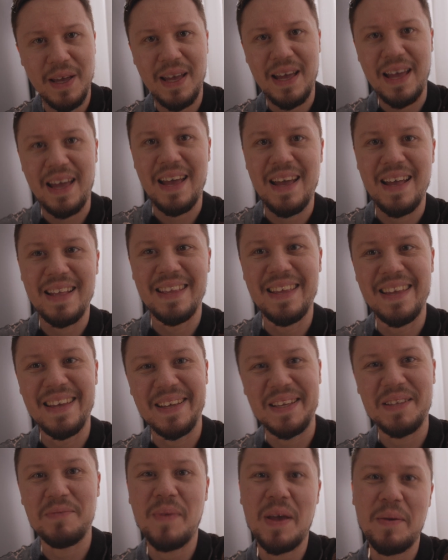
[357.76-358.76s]
and
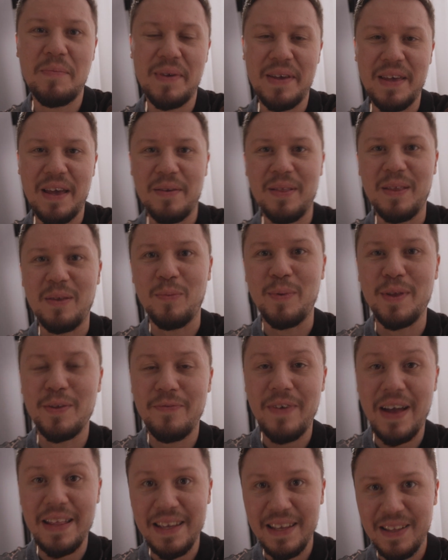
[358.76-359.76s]
it may be a little bit
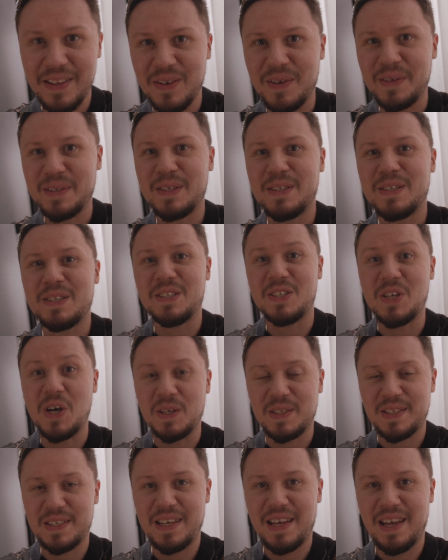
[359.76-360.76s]
funny to use it
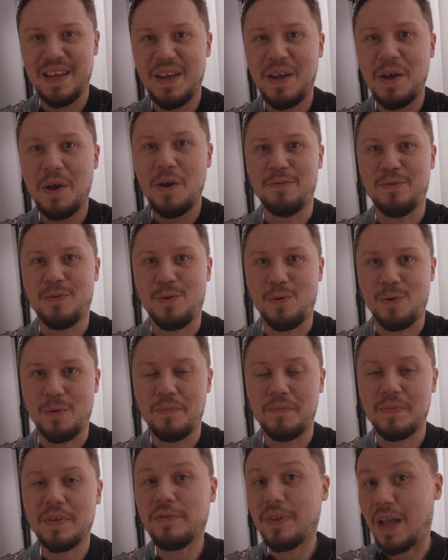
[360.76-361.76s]
just for
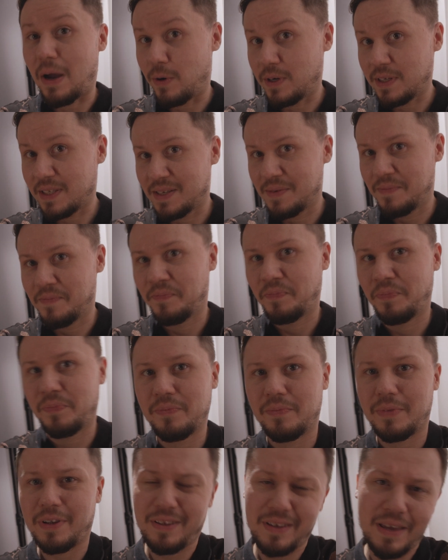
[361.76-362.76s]
the flowers,
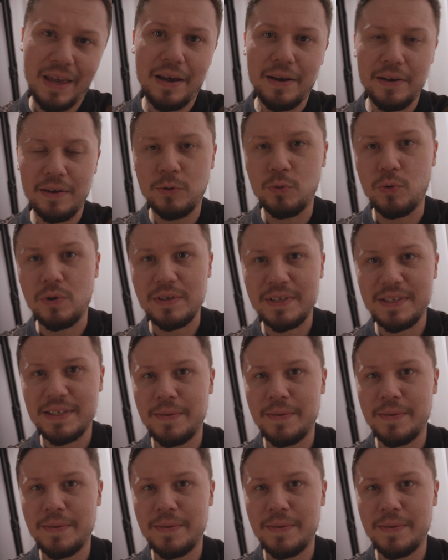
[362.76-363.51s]
but yeah, it works.